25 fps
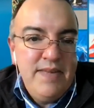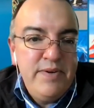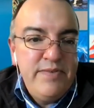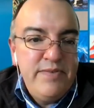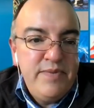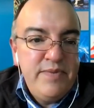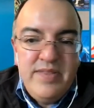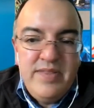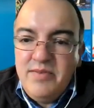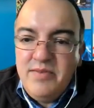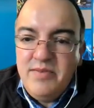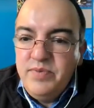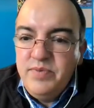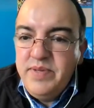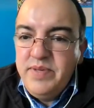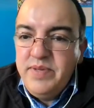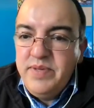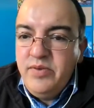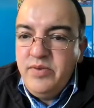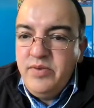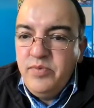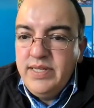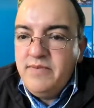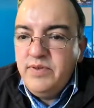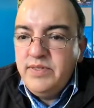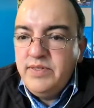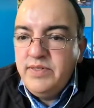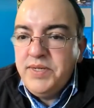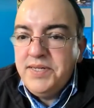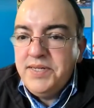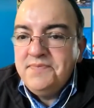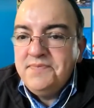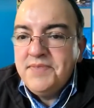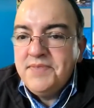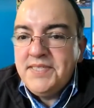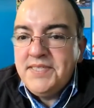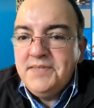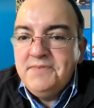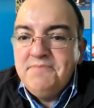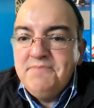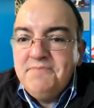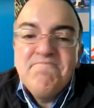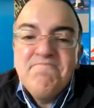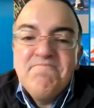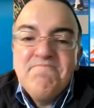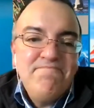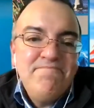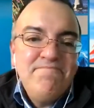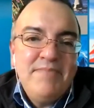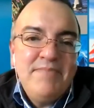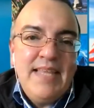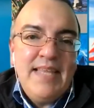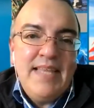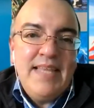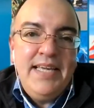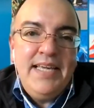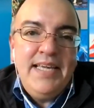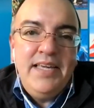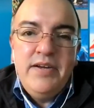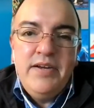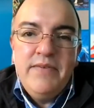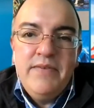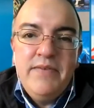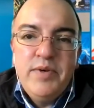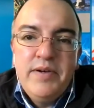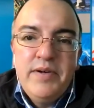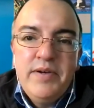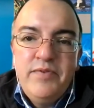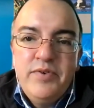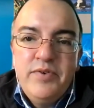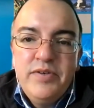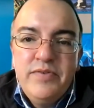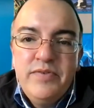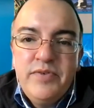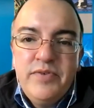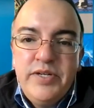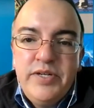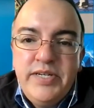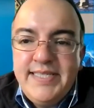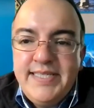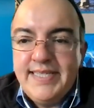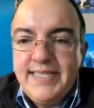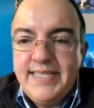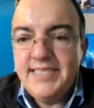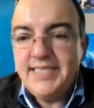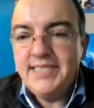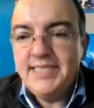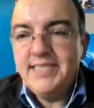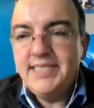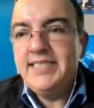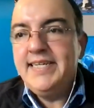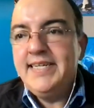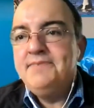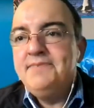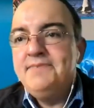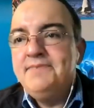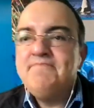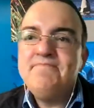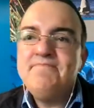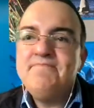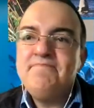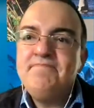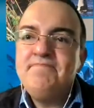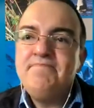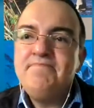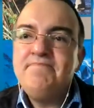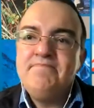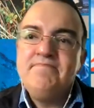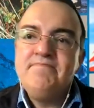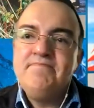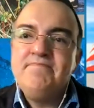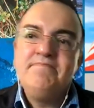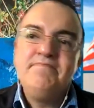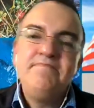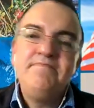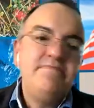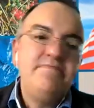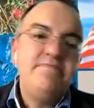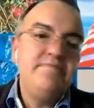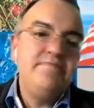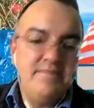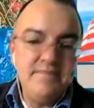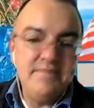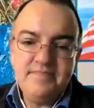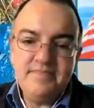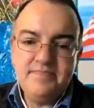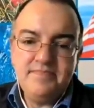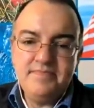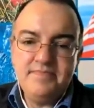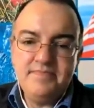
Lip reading: yeah, if we get some input from you, that would be really helpful as well. So thank you everyone for your attention today.